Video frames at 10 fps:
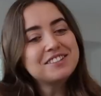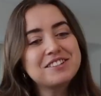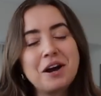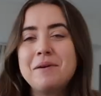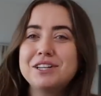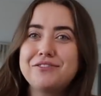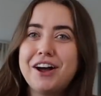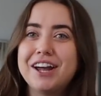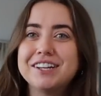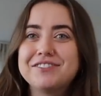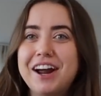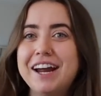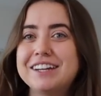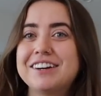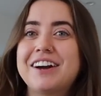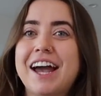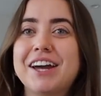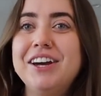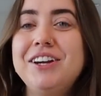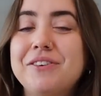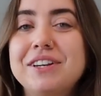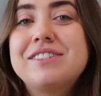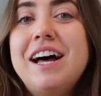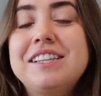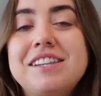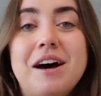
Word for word: this is so much fun, right? Okay, anyways, that's the